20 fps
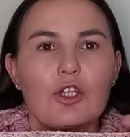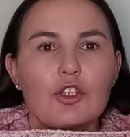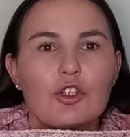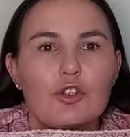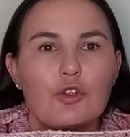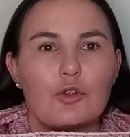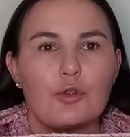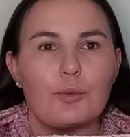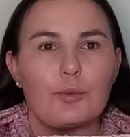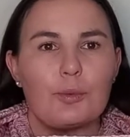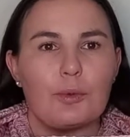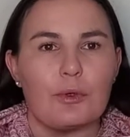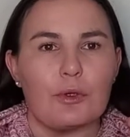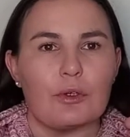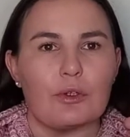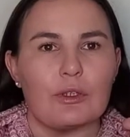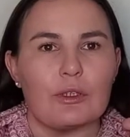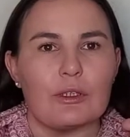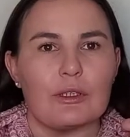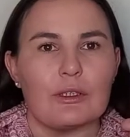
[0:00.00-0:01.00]

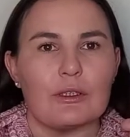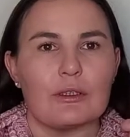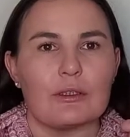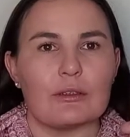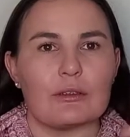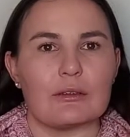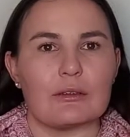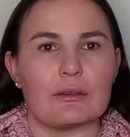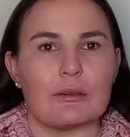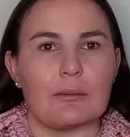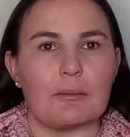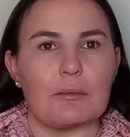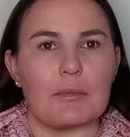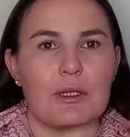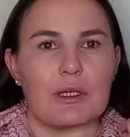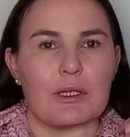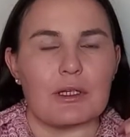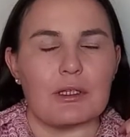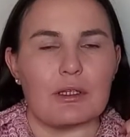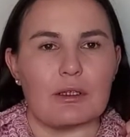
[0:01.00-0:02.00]
2-ply
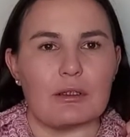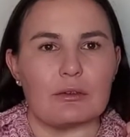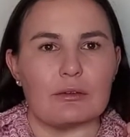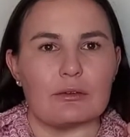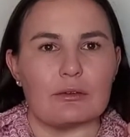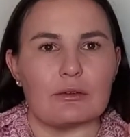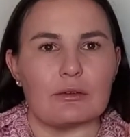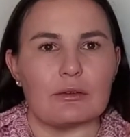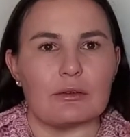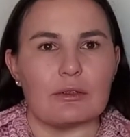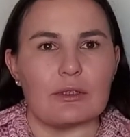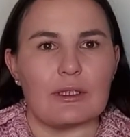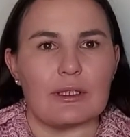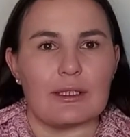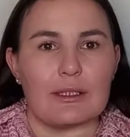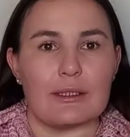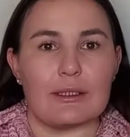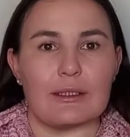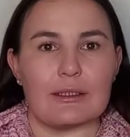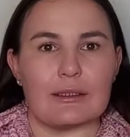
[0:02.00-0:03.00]
merino
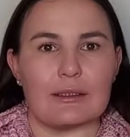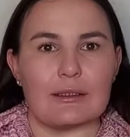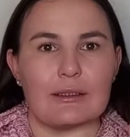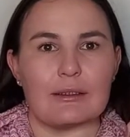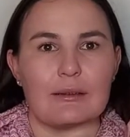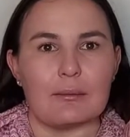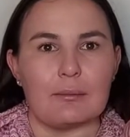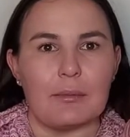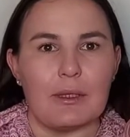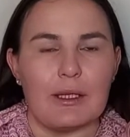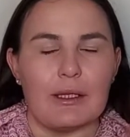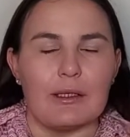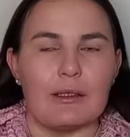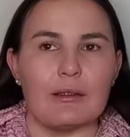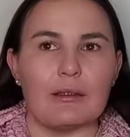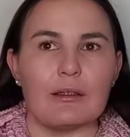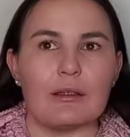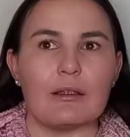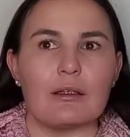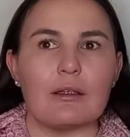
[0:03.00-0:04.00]
linen blend.
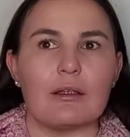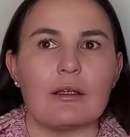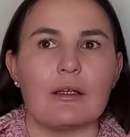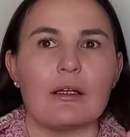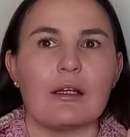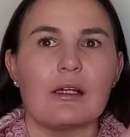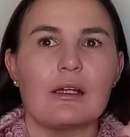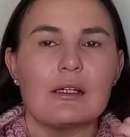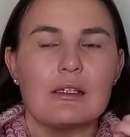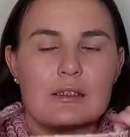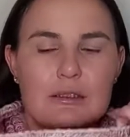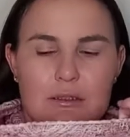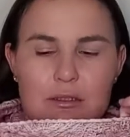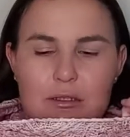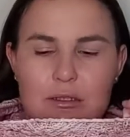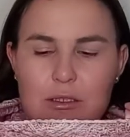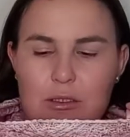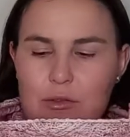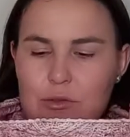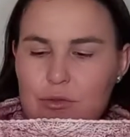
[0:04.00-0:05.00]

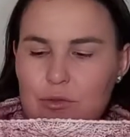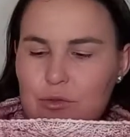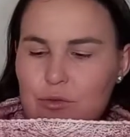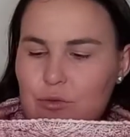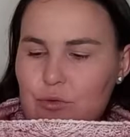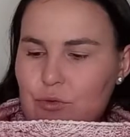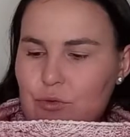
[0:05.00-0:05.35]
So